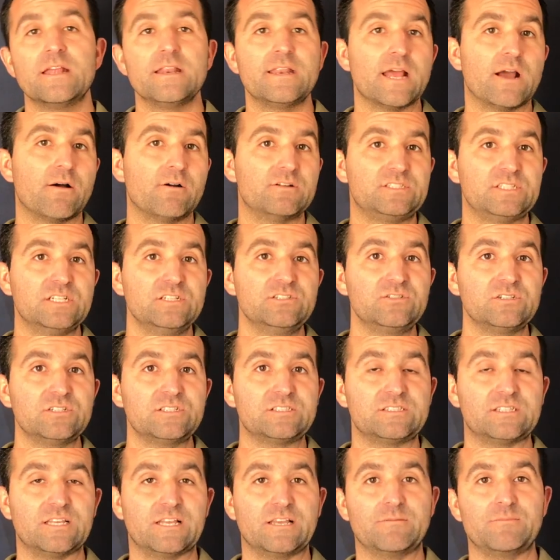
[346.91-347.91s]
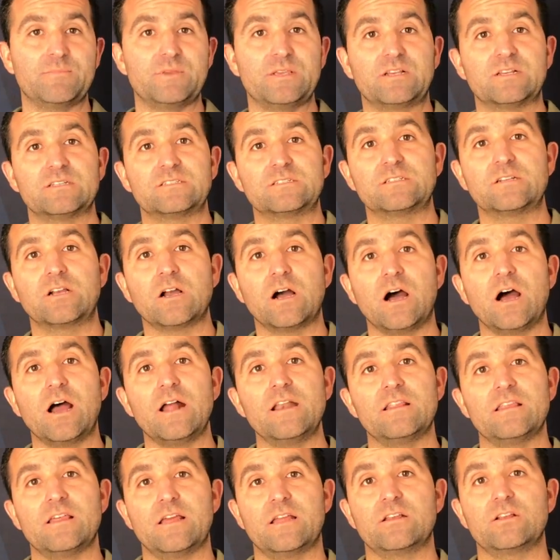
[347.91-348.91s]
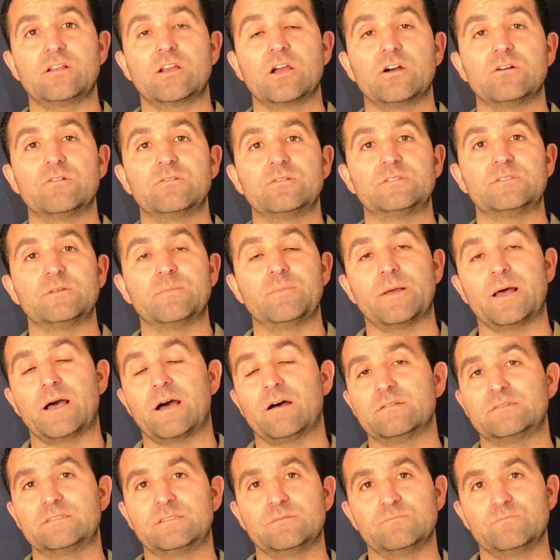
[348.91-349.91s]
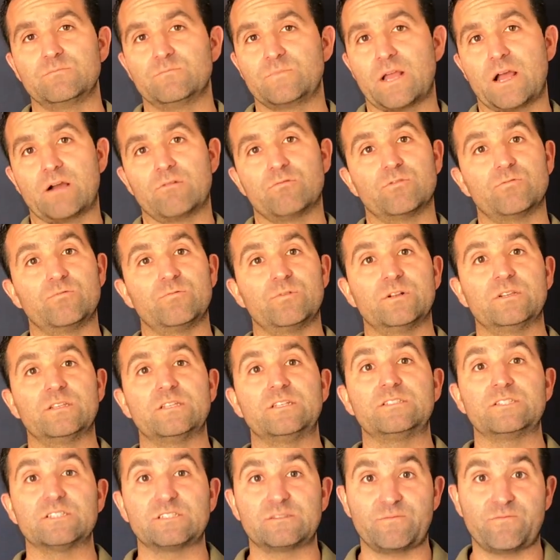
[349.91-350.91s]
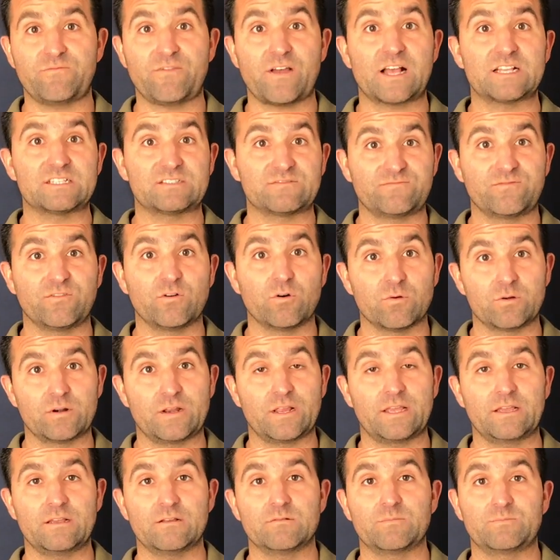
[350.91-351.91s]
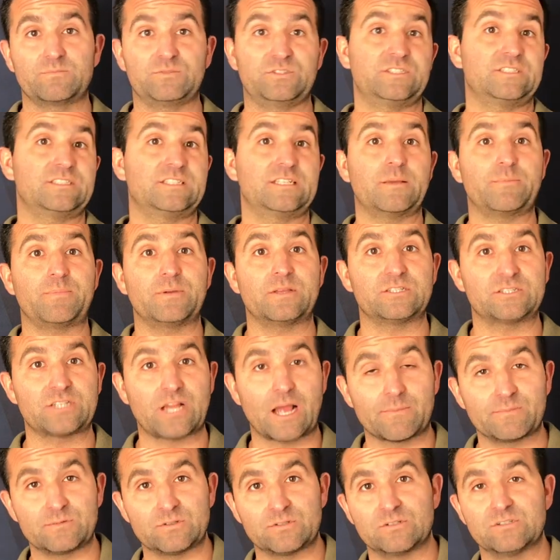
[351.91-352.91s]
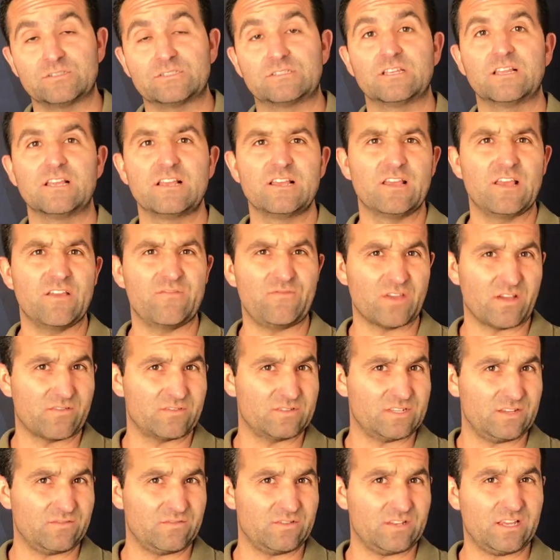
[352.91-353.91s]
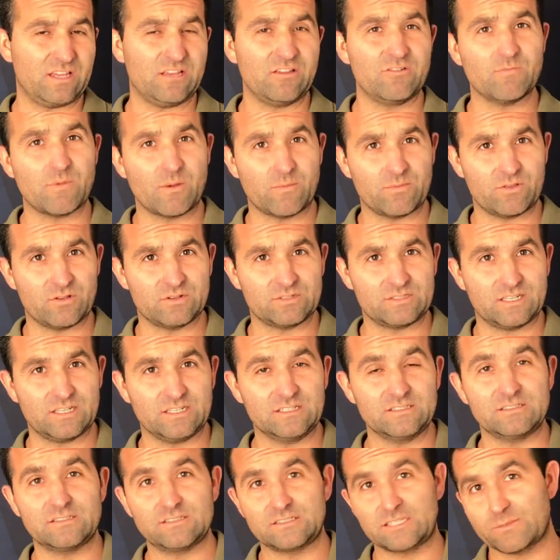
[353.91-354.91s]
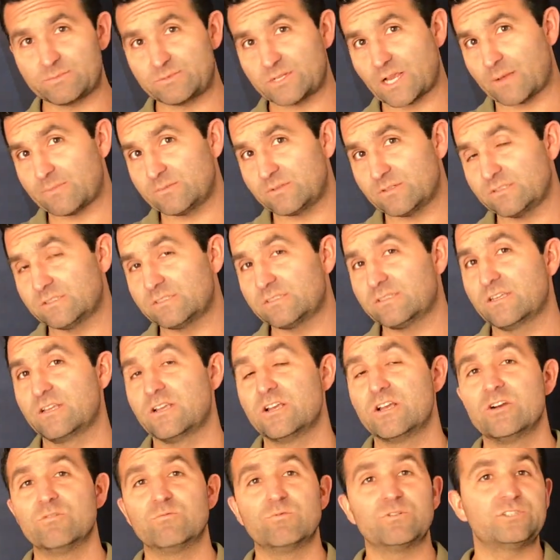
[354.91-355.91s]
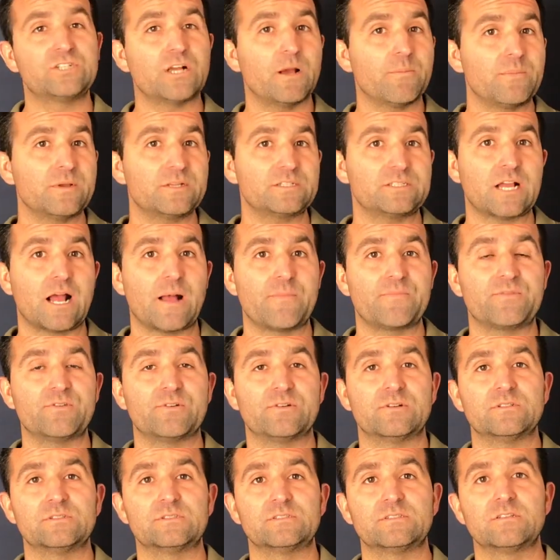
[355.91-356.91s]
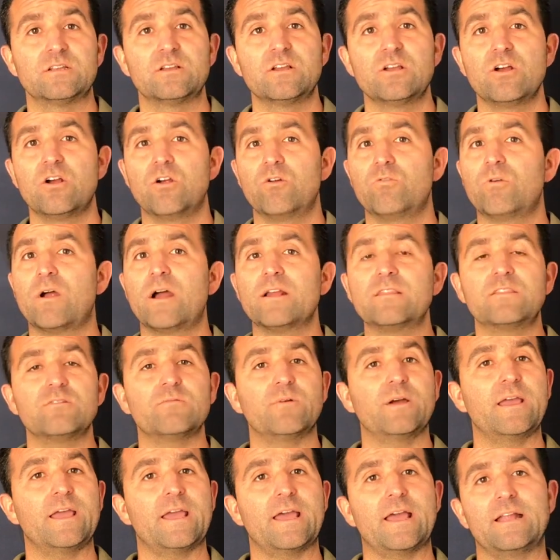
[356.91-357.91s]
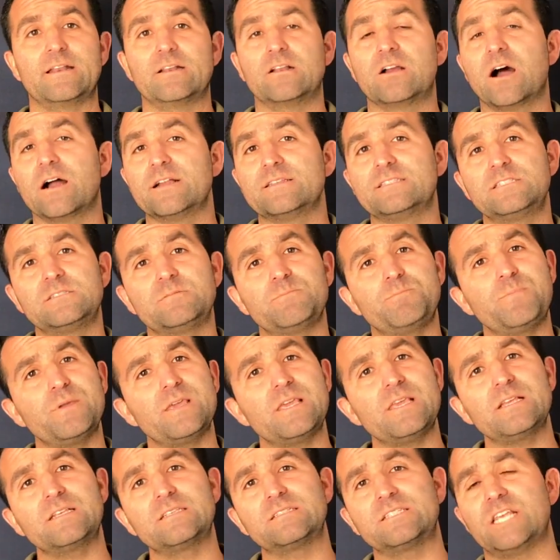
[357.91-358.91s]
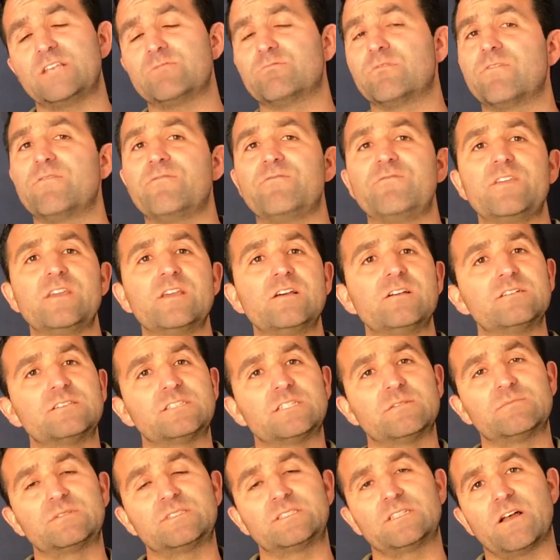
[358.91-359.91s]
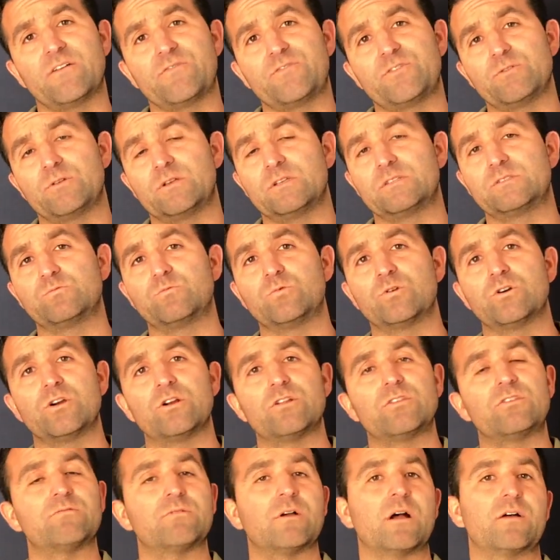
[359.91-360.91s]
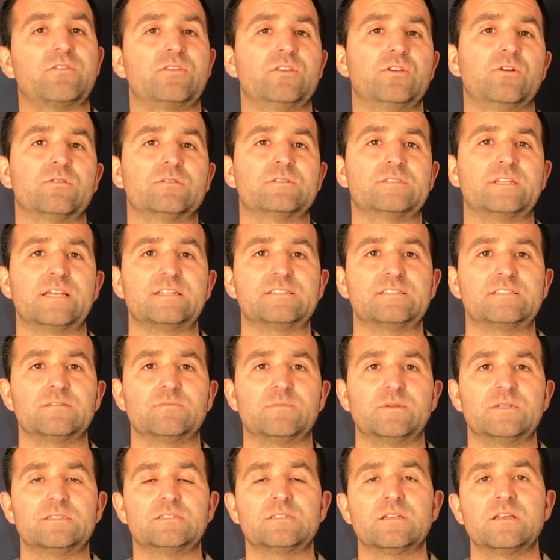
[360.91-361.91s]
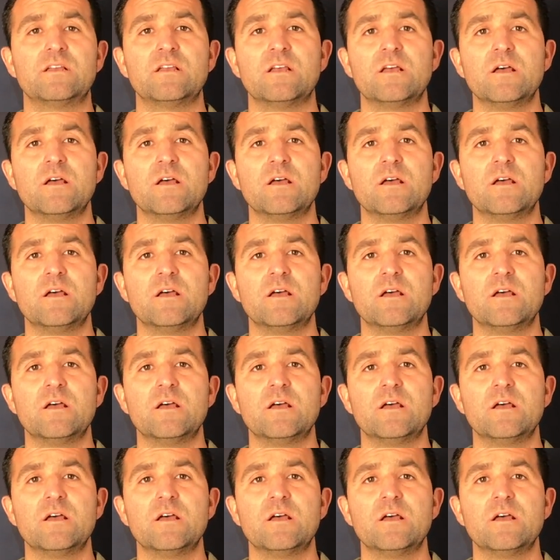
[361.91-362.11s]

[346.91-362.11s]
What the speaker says: Now it's interesting because God then goes about, and now we're really just fast forwarding, skipping chapters. If you have a DVD, remember those things? Skip chapters. We're jumping chapters right the way ahead. God speaks, he reveals himself through his word throughout the Old Testament.